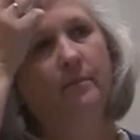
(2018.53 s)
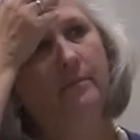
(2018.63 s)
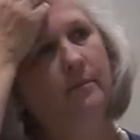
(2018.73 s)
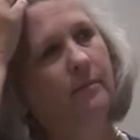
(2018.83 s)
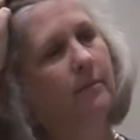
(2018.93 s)

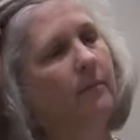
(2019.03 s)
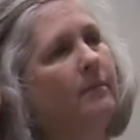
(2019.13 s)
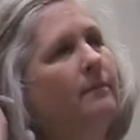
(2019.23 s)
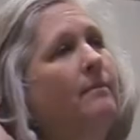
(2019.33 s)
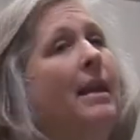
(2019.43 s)
Our church
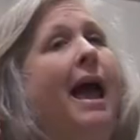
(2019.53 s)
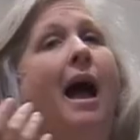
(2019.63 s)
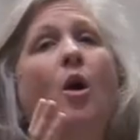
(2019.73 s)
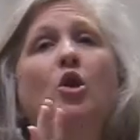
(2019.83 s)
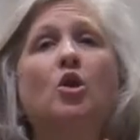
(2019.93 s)
grew from
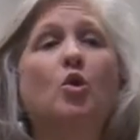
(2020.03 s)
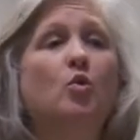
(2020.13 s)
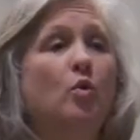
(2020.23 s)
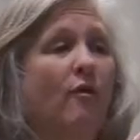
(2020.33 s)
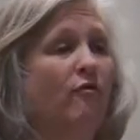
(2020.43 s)

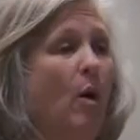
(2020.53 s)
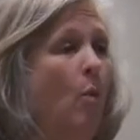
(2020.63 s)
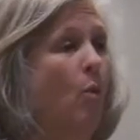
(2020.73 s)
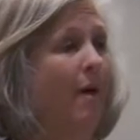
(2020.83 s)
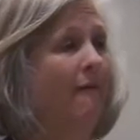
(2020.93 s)
159 to run
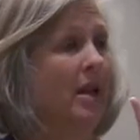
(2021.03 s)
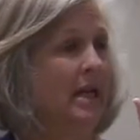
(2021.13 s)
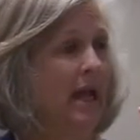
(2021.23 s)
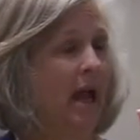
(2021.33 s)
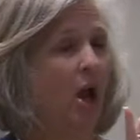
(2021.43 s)
2,000 in
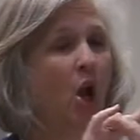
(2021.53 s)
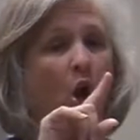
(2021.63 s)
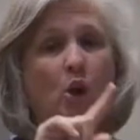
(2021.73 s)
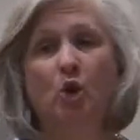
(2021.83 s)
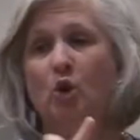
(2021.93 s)
Sunday school and
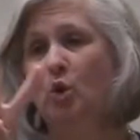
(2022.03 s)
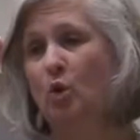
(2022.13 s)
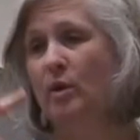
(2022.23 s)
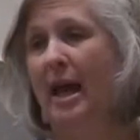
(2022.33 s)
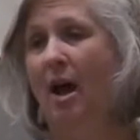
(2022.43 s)
10,000
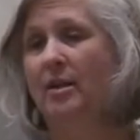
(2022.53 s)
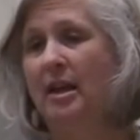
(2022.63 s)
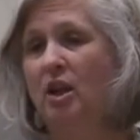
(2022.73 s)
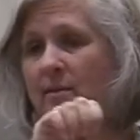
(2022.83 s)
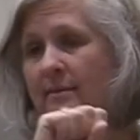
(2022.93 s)

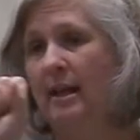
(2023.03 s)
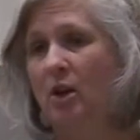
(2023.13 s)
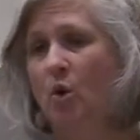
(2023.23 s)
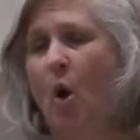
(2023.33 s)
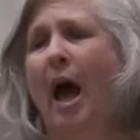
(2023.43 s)
membership and
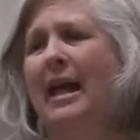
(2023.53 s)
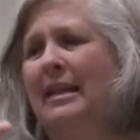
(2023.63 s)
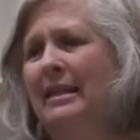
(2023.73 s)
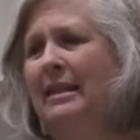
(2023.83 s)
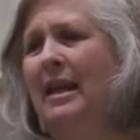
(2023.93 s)
gave
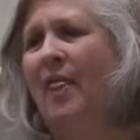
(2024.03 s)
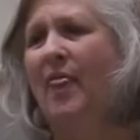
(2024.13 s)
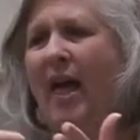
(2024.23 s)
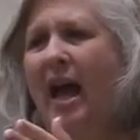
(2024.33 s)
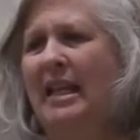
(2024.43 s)
$9.3
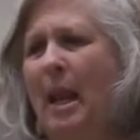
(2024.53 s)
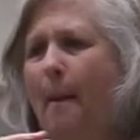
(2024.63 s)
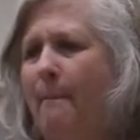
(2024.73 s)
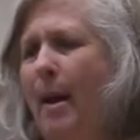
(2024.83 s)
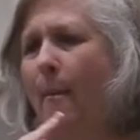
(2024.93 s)
million
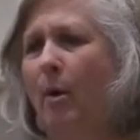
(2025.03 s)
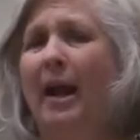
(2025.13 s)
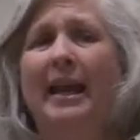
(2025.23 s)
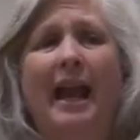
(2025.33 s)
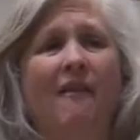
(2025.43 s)
to
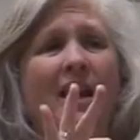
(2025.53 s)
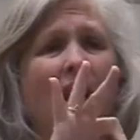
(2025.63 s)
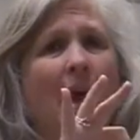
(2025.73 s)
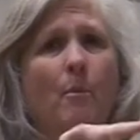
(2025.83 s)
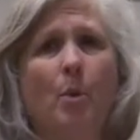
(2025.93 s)
missions.
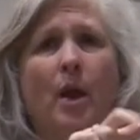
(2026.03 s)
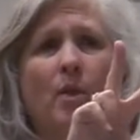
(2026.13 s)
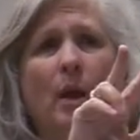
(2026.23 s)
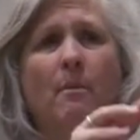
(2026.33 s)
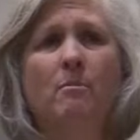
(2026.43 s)
We
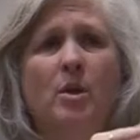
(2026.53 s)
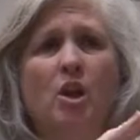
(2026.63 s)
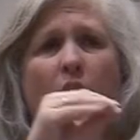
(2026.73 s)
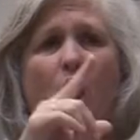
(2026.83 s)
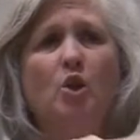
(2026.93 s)
started
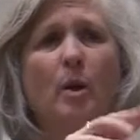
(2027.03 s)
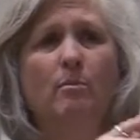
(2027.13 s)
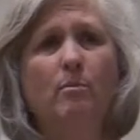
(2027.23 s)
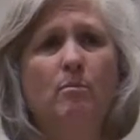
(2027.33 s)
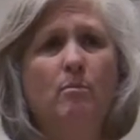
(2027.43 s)

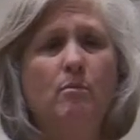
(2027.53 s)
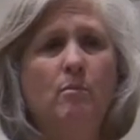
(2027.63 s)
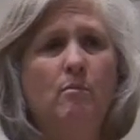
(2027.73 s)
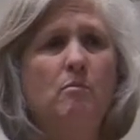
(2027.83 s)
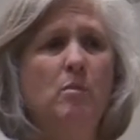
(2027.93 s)
1,700 churches
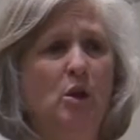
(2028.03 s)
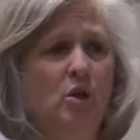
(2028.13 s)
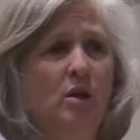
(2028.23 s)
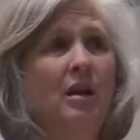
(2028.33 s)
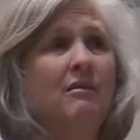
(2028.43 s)
around the
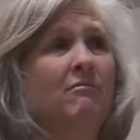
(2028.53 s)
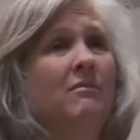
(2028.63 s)
world.